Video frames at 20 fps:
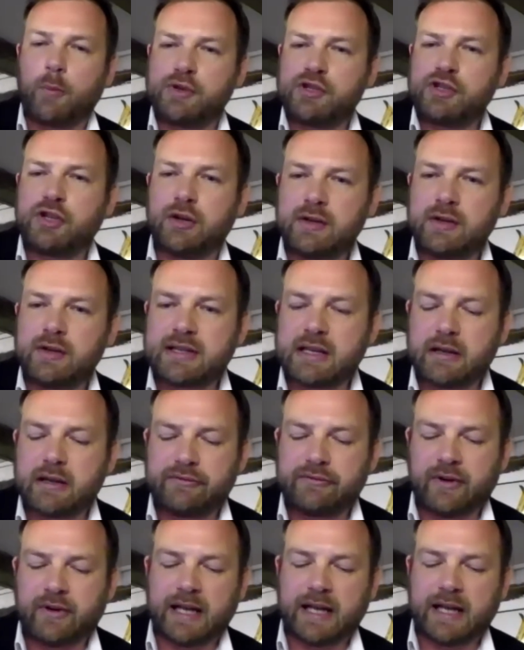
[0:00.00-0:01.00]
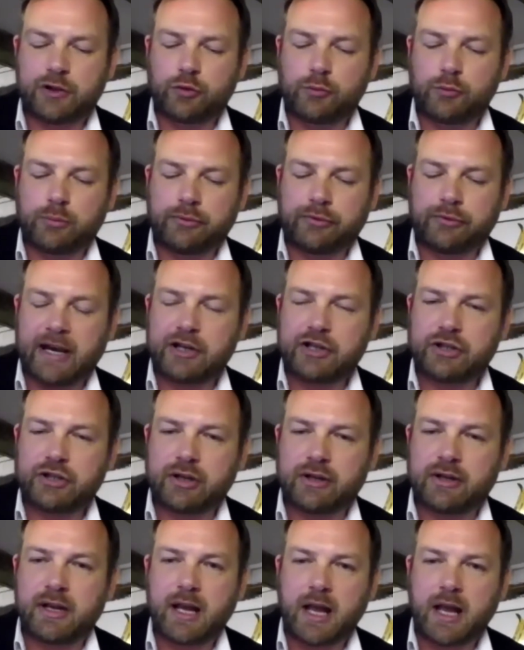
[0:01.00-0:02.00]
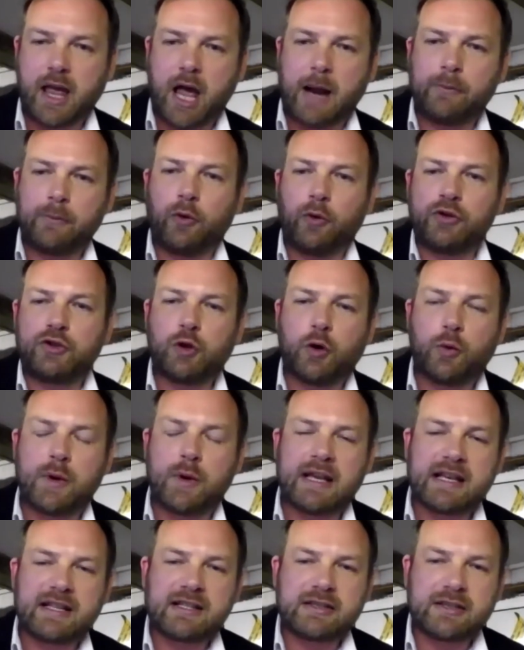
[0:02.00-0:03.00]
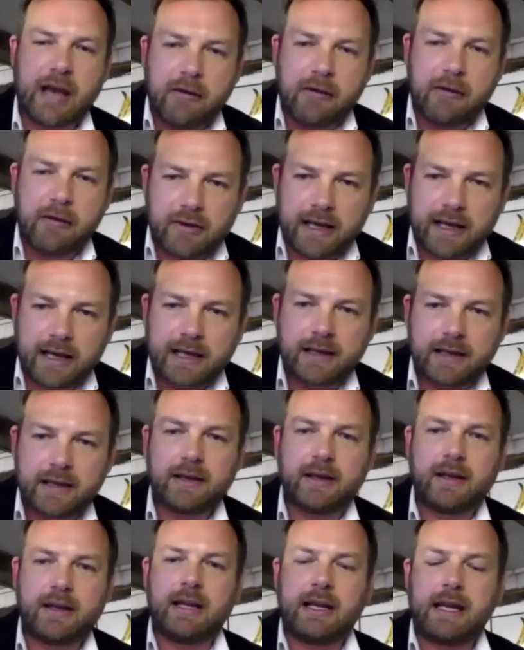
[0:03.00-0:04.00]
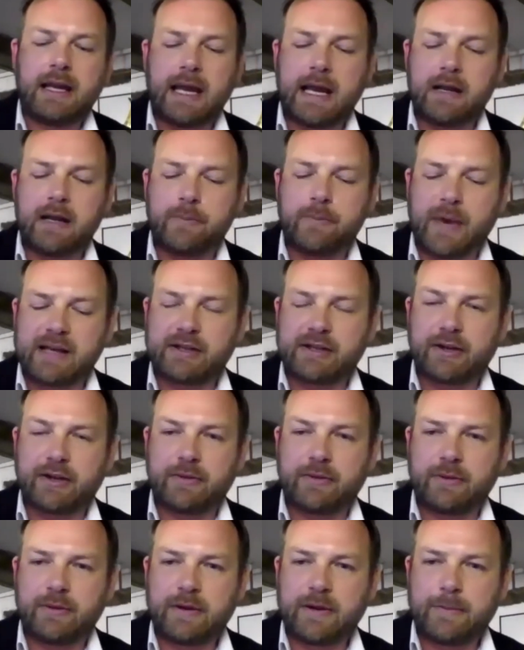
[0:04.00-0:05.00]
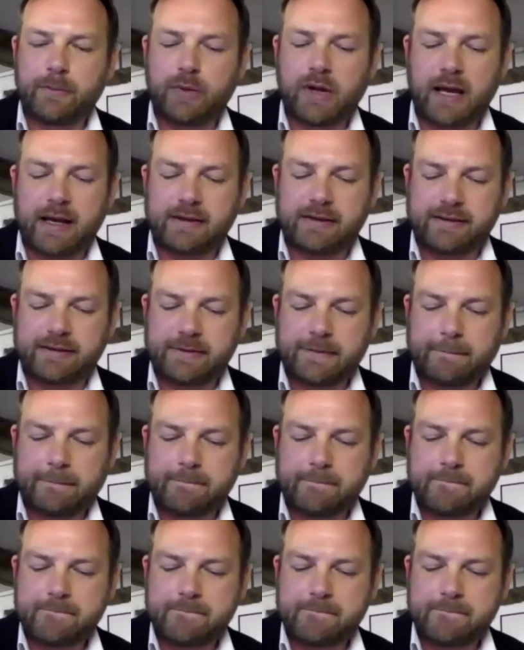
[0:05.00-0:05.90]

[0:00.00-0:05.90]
opportunity in the financial protection, I'm not sure we're necessarily in a better place.